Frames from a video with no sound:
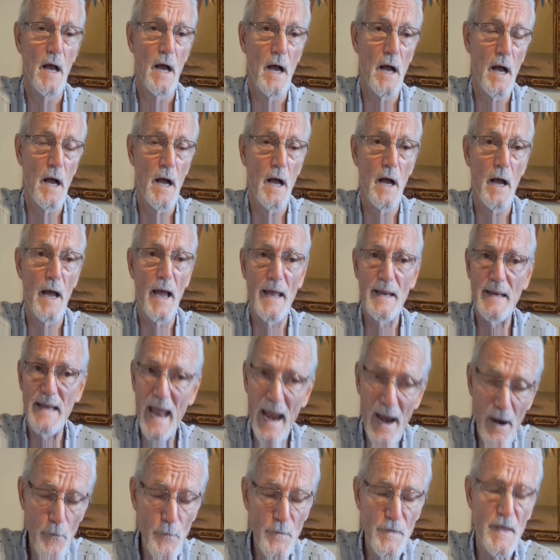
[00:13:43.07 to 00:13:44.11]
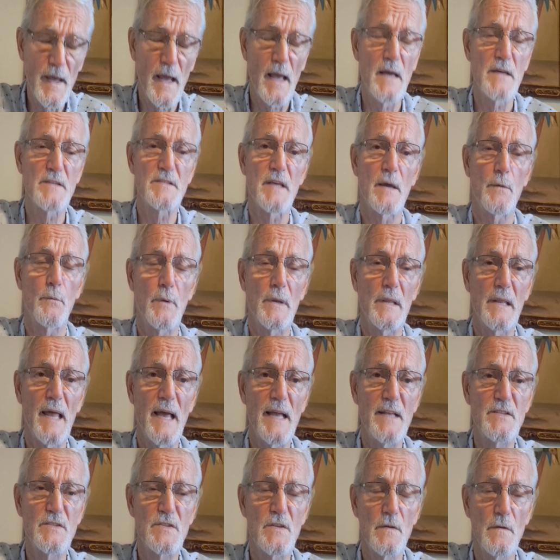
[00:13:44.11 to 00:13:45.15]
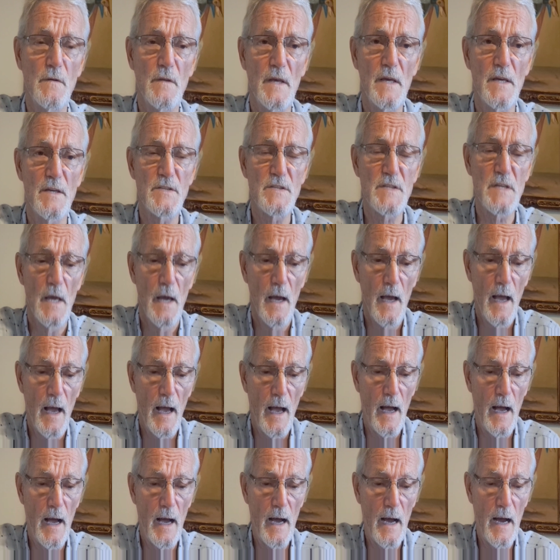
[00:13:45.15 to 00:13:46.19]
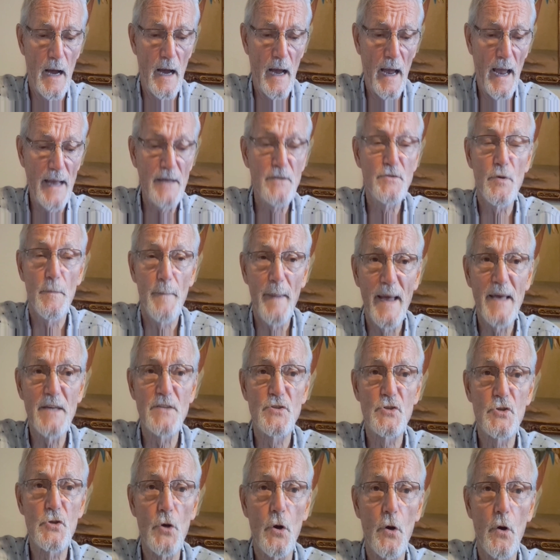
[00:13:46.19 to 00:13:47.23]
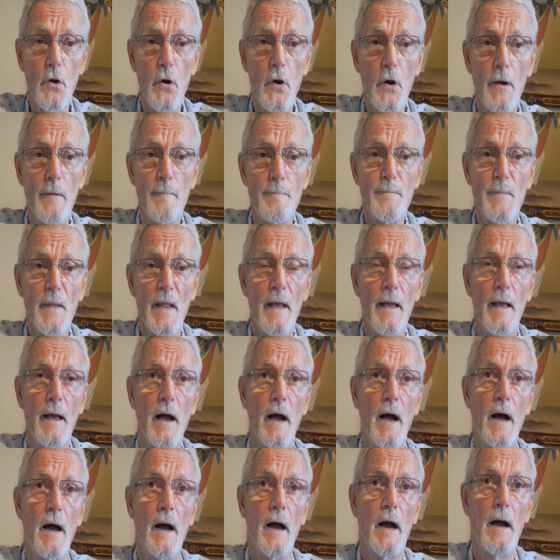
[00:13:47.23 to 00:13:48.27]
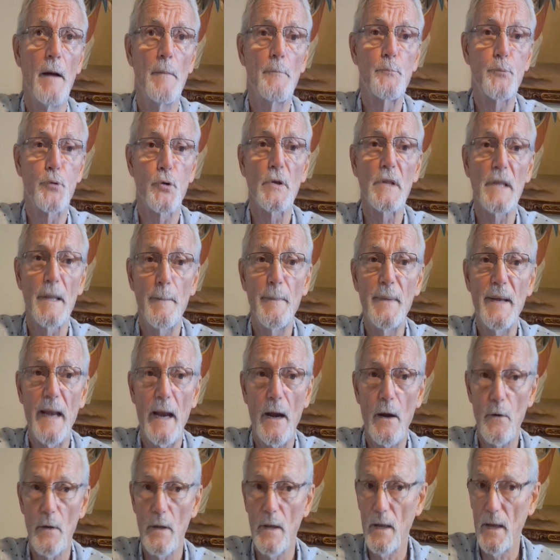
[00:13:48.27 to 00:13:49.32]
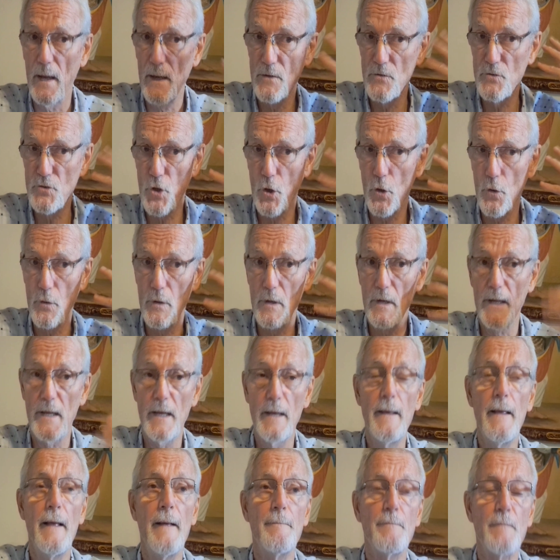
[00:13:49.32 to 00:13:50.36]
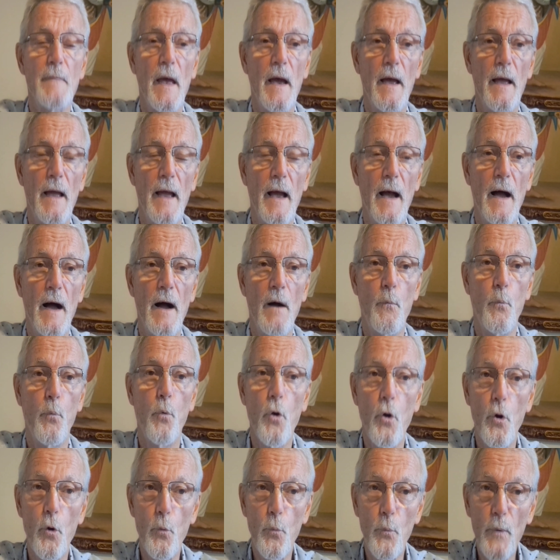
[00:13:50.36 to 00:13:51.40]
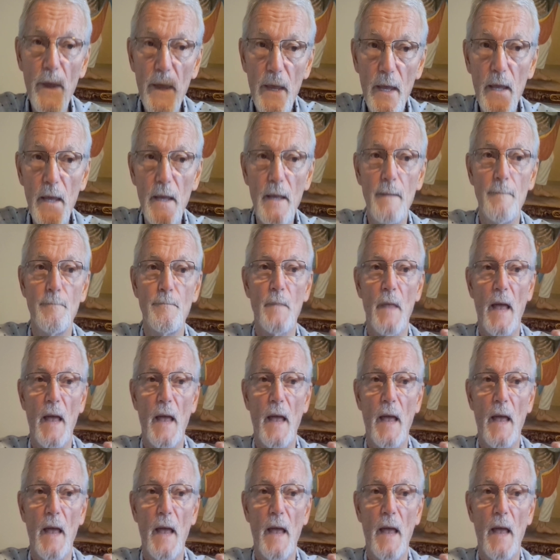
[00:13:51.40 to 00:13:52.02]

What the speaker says: and everything else that relates to this, and to make sure preliminary internally were we